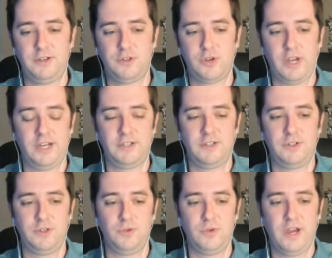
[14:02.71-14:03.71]
trying
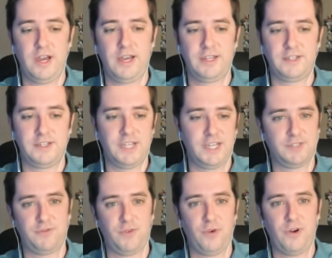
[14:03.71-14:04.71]
to
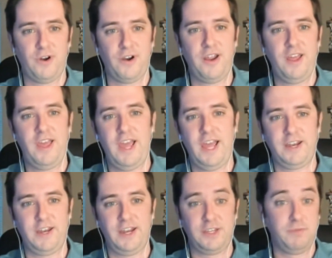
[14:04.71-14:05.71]
test for and
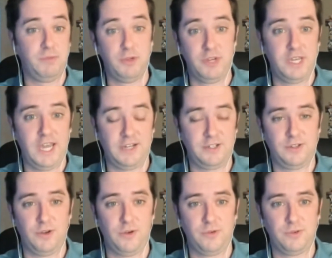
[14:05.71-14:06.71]
communicate to
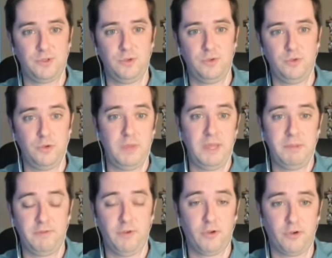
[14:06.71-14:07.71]
those who may
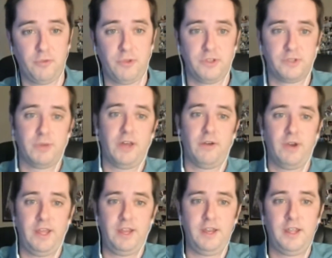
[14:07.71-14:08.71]
be vulnerable as well, right?